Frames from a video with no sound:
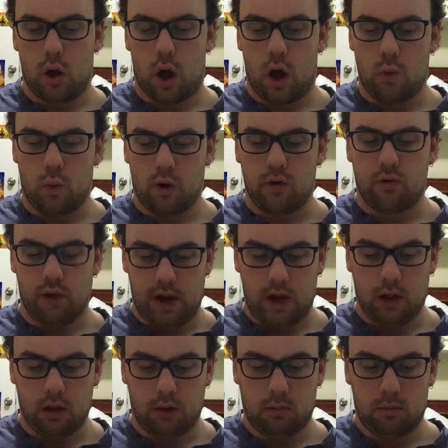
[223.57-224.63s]
I want to
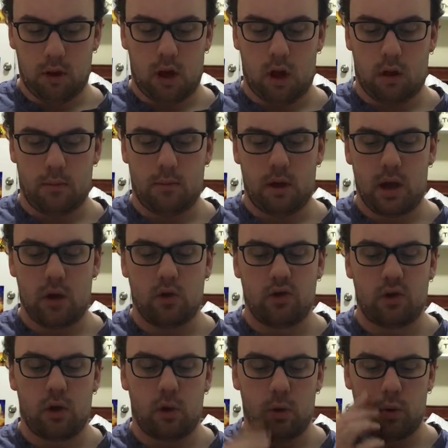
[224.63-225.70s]
read them. And
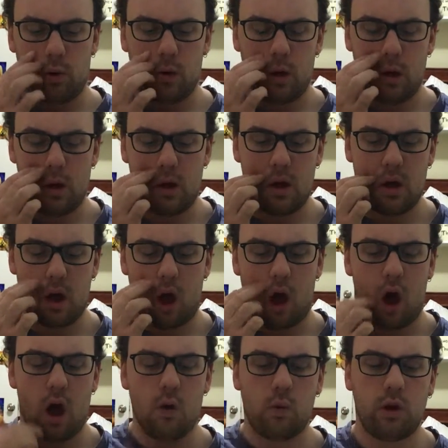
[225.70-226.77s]
also,
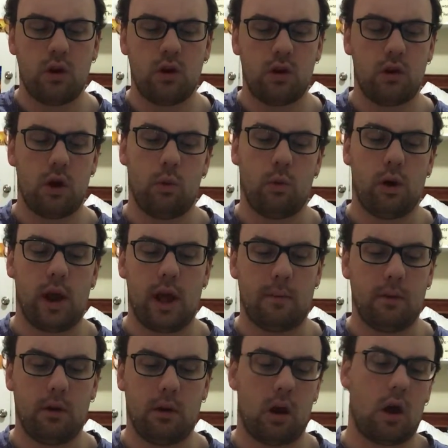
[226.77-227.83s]
I wanted to know what
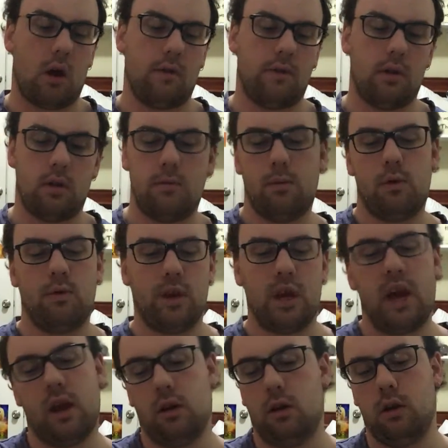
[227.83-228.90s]
happened after the
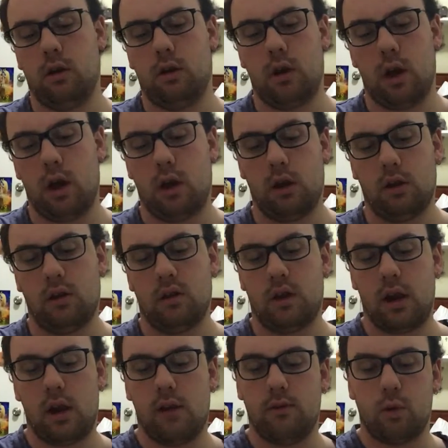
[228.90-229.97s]
movie ended, and
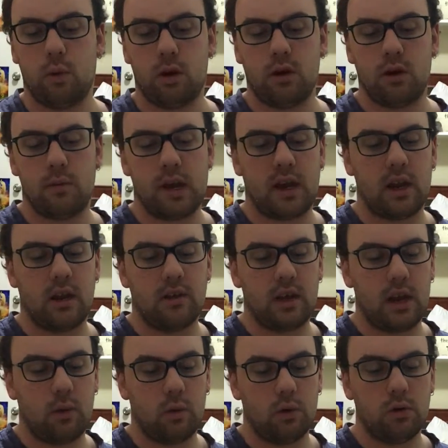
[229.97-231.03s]
they never wanted to make any
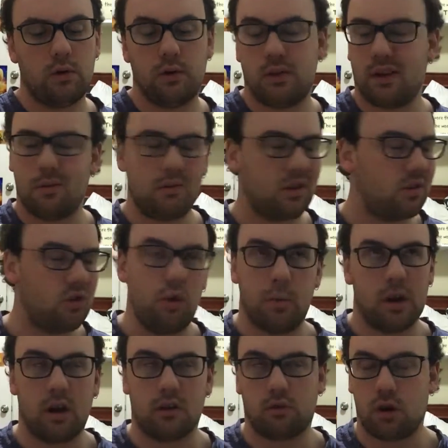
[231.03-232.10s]
sequels for some
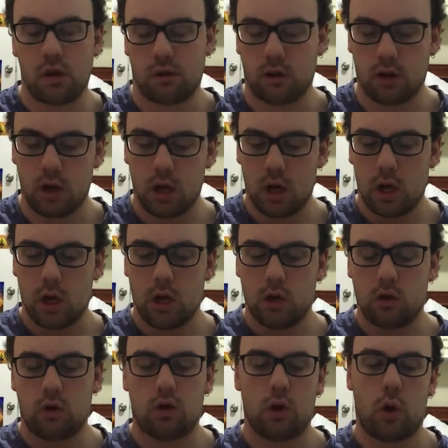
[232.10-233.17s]
stupid ass reason.
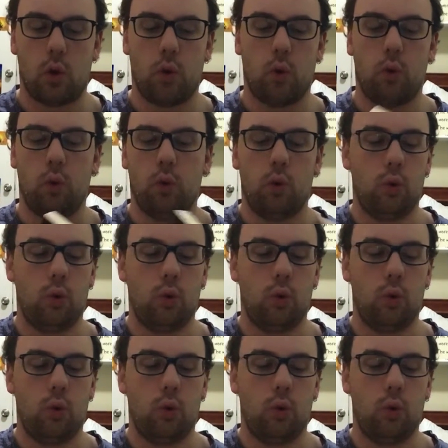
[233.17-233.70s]
So